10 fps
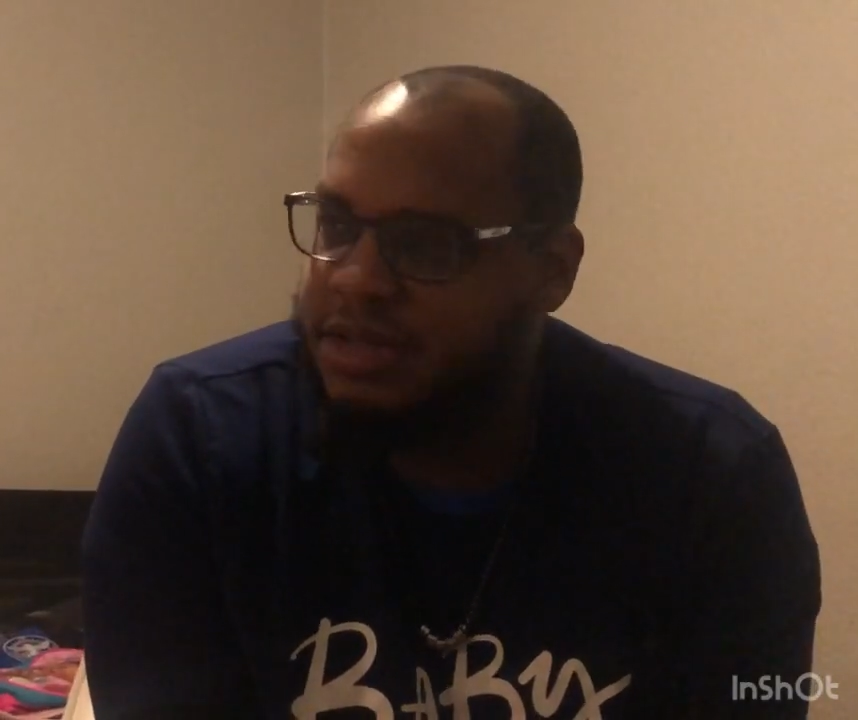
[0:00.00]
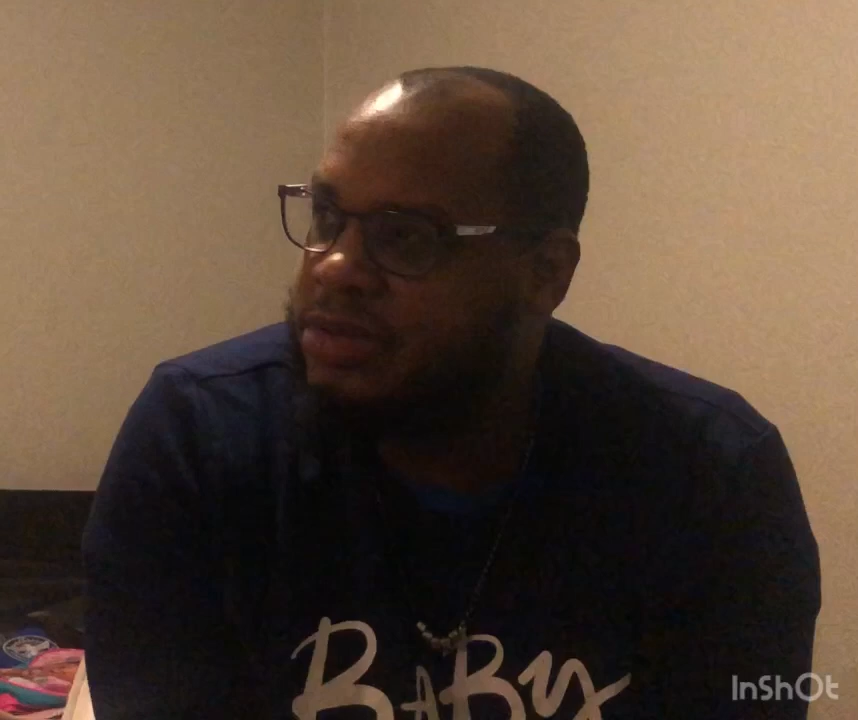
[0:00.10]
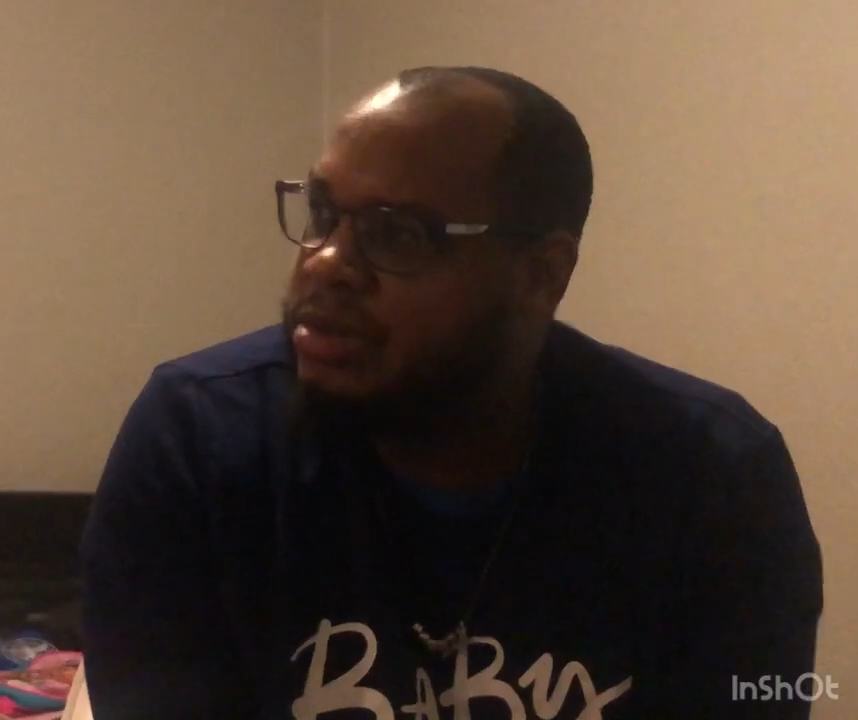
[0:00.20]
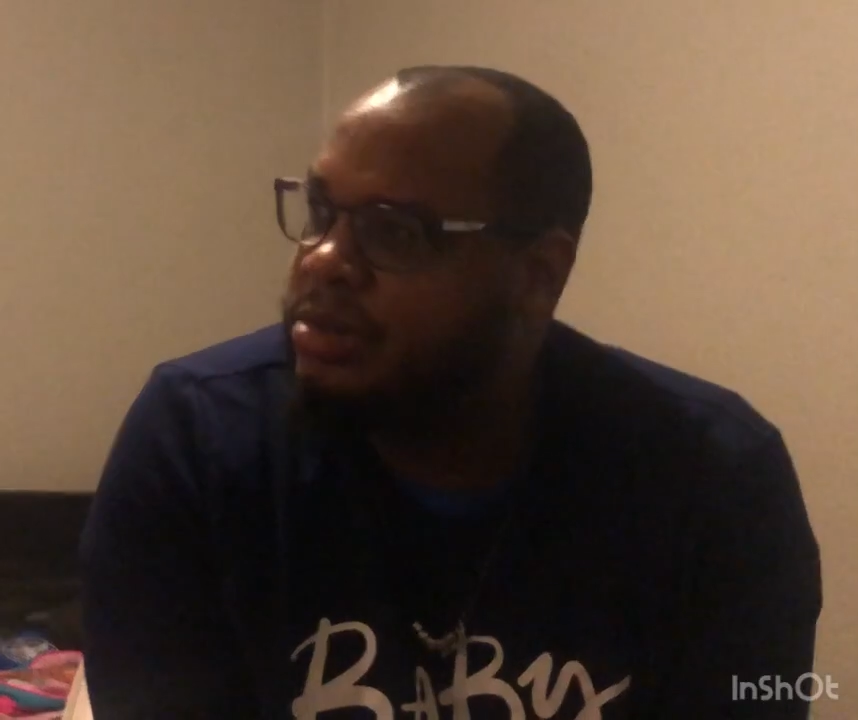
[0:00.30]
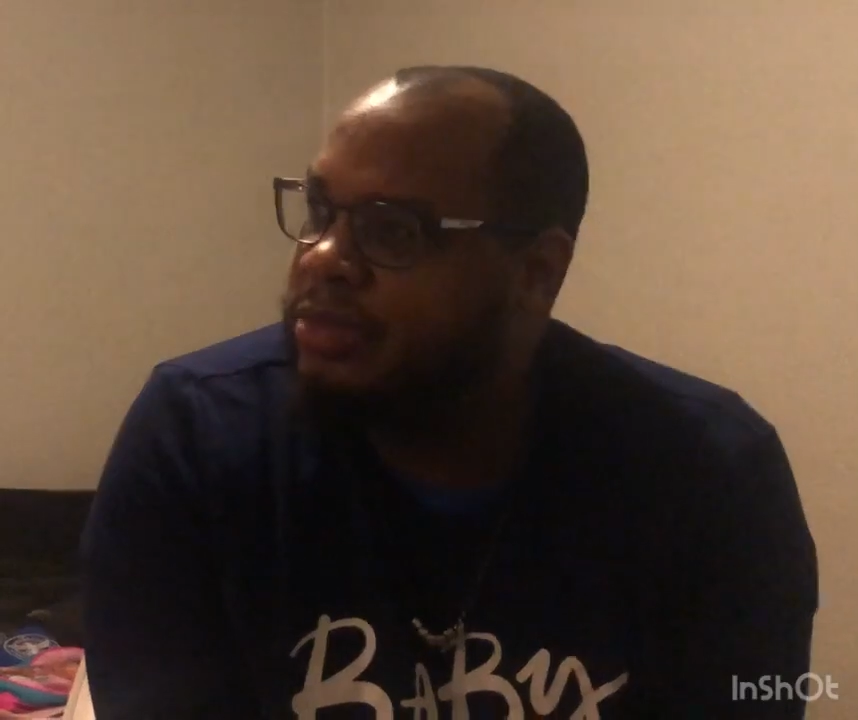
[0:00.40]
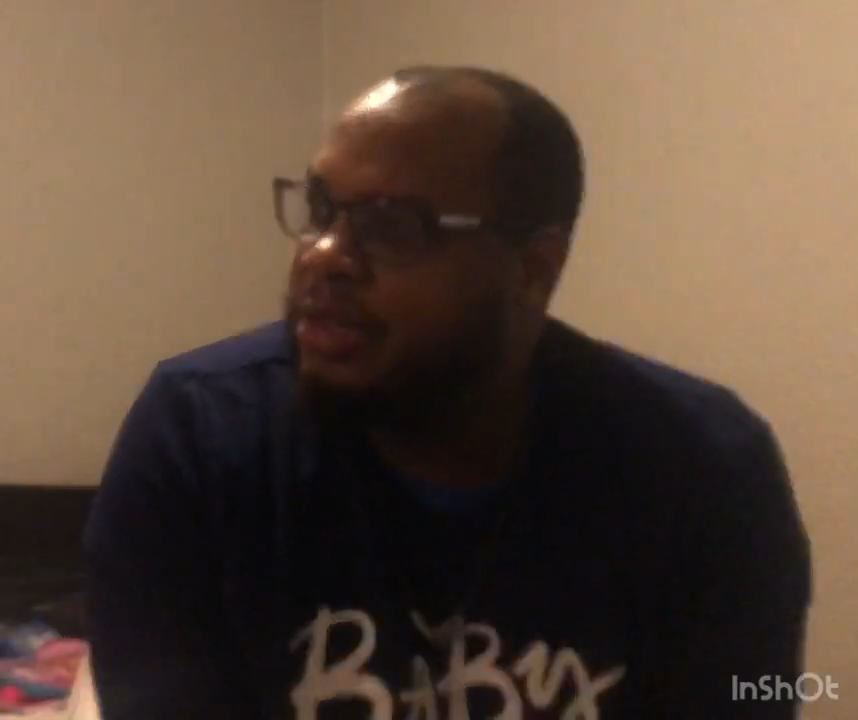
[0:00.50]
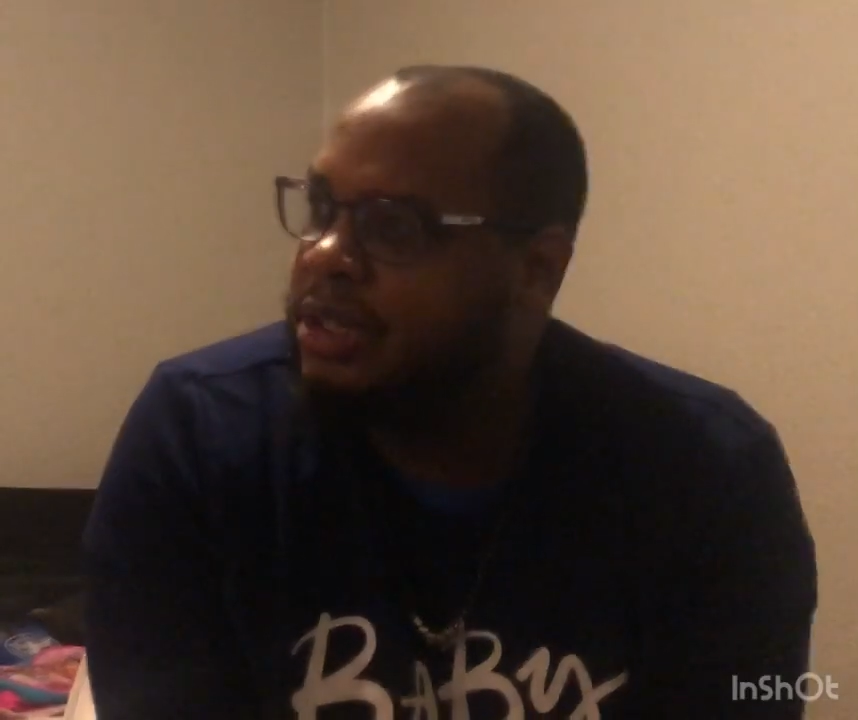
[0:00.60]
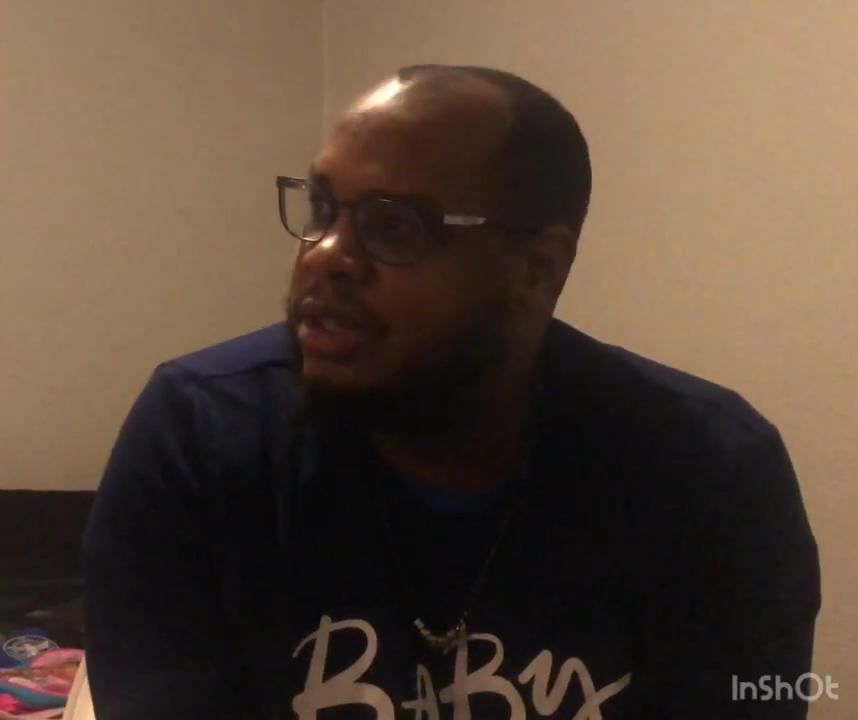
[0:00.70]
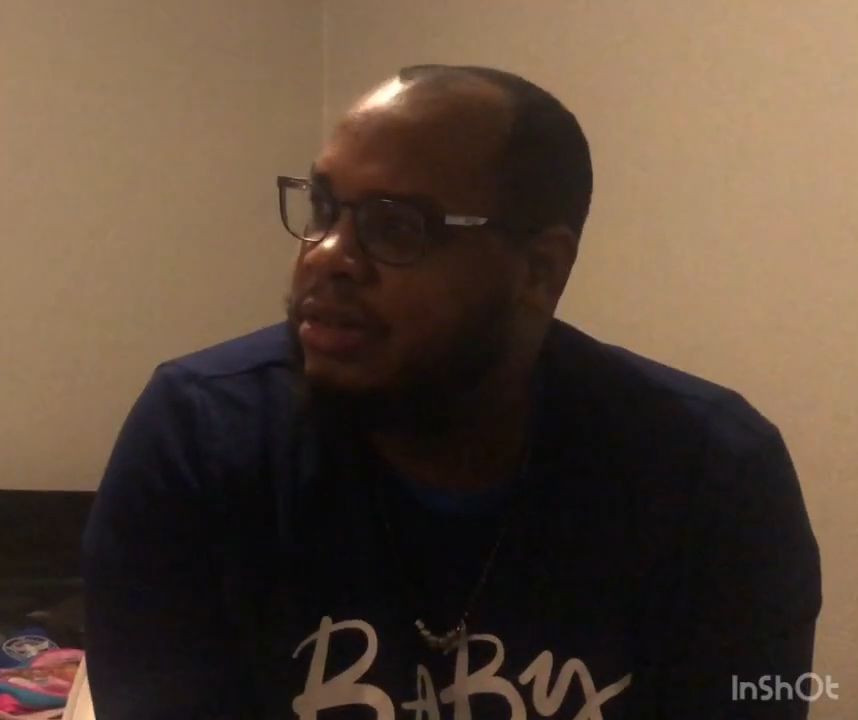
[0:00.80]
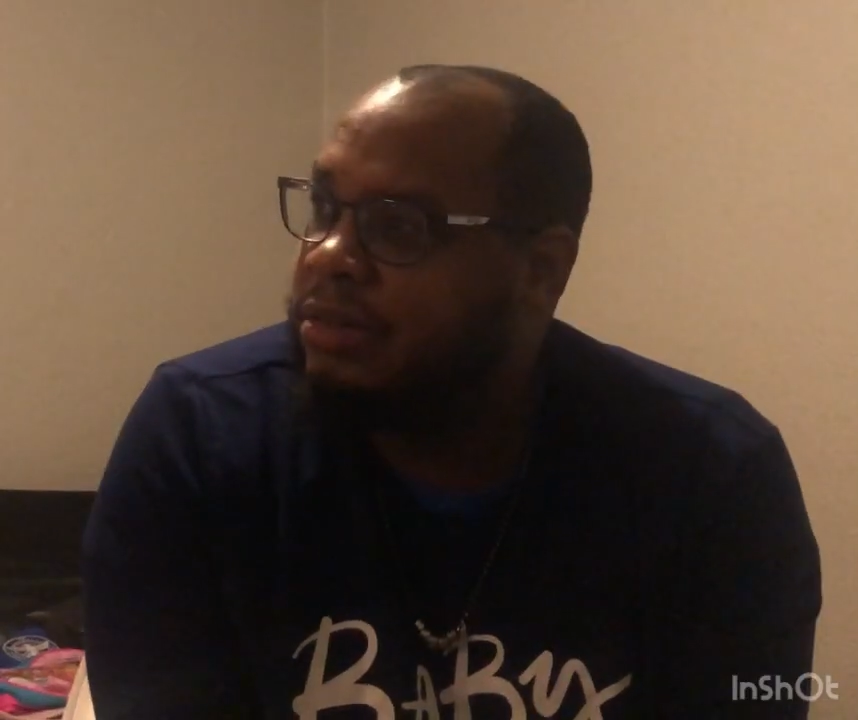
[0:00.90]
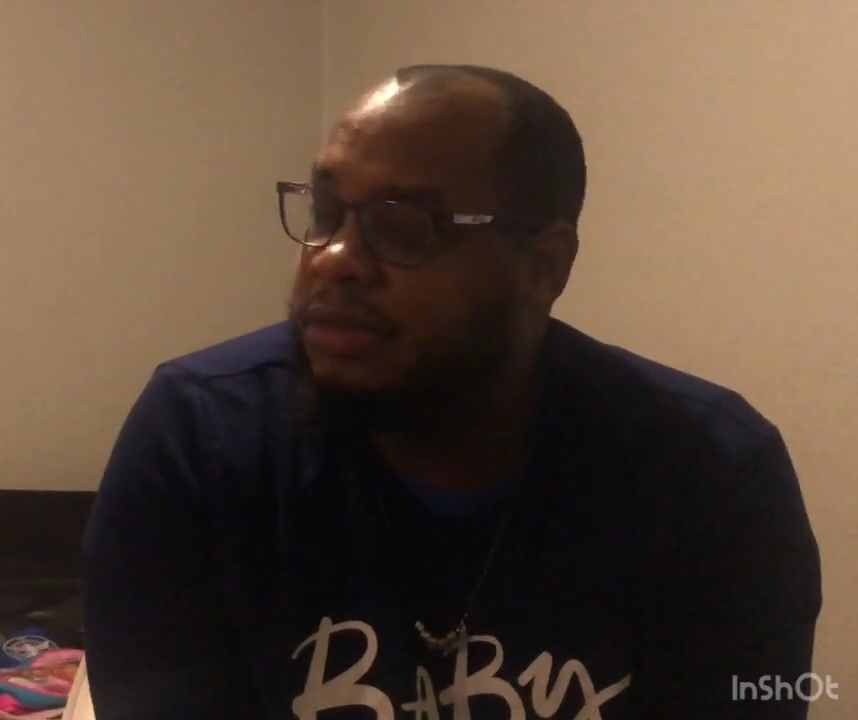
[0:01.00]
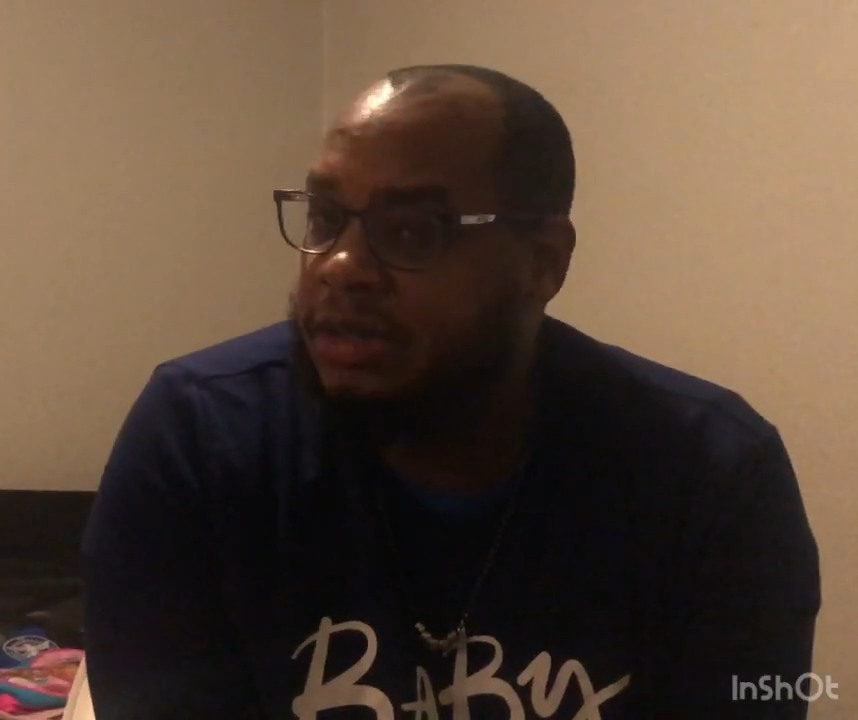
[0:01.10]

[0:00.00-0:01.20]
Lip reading: YouTube video,